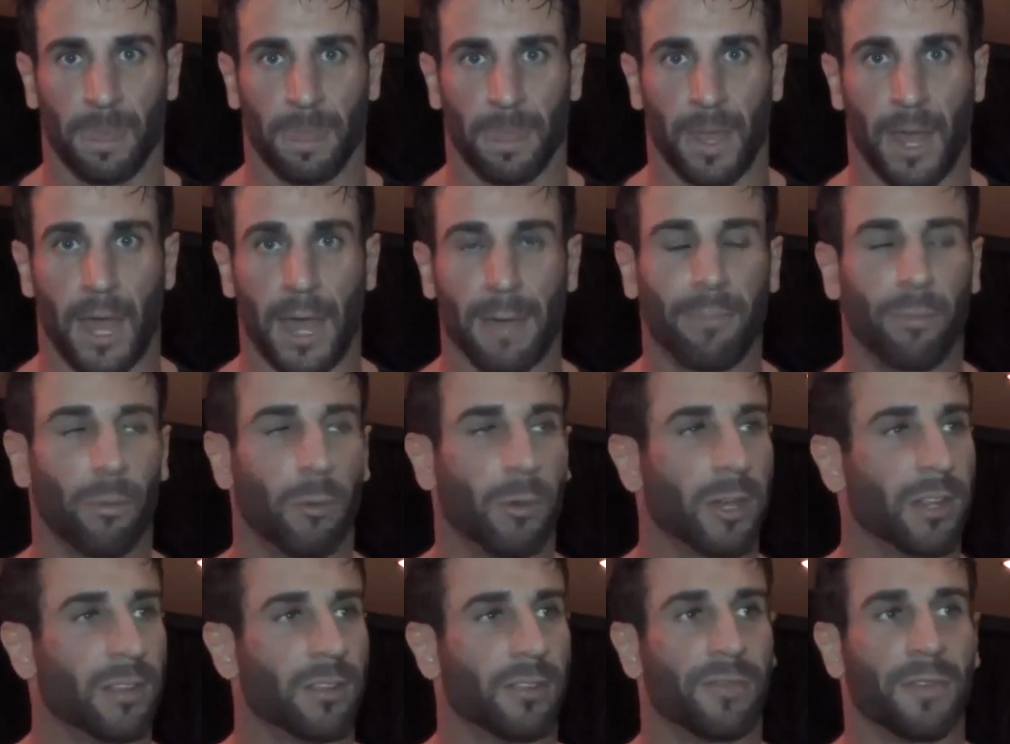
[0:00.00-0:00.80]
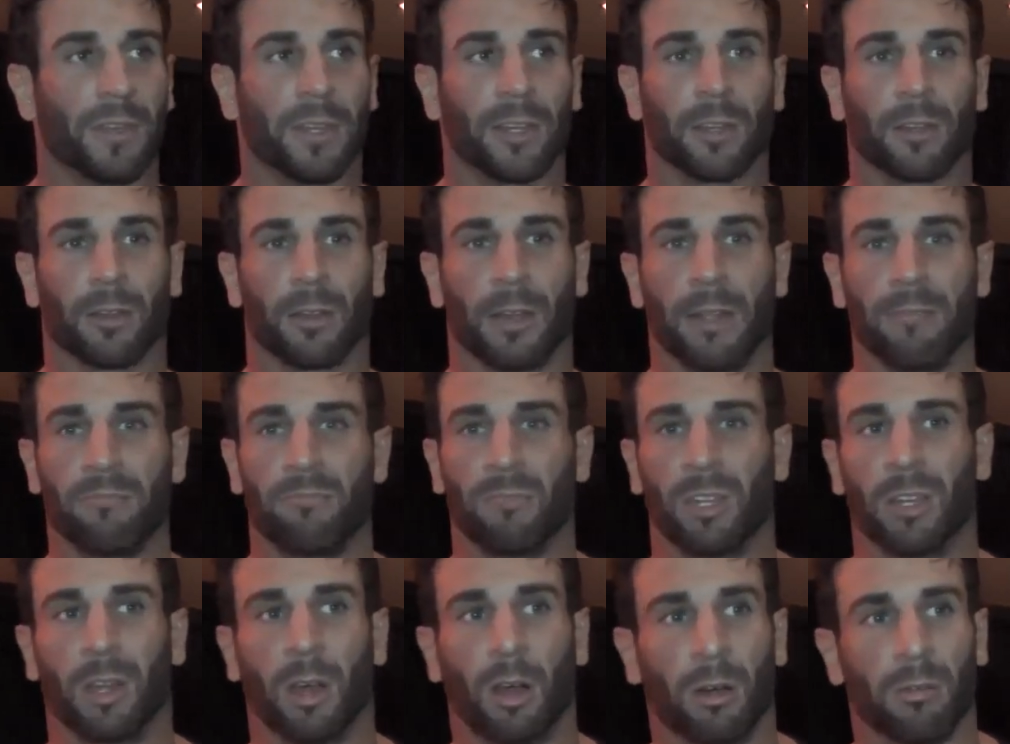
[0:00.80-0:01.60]
I pointed the finger at,
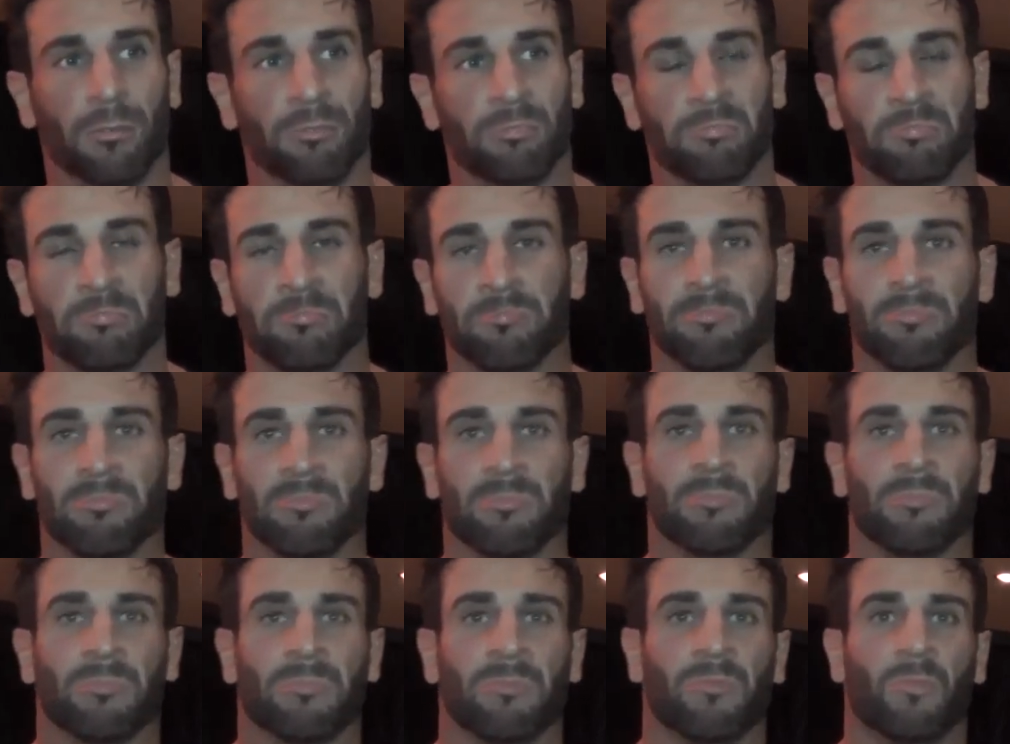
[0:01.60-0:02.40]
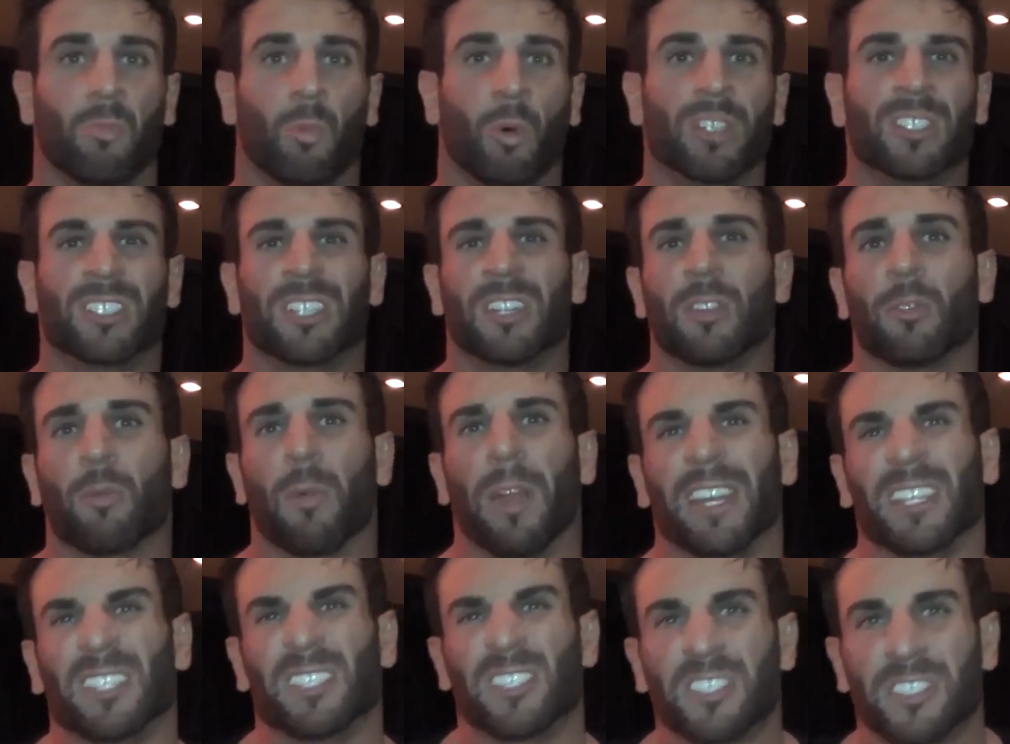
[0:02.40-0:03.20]
you know, wasn't in the
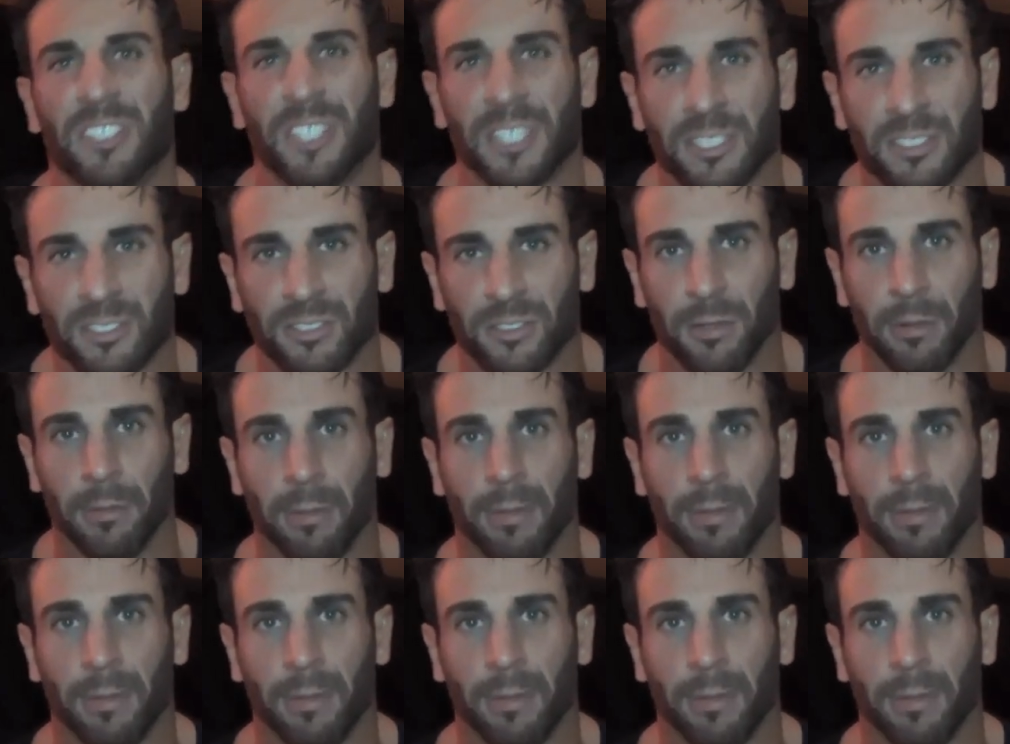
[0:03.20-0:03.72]
right system.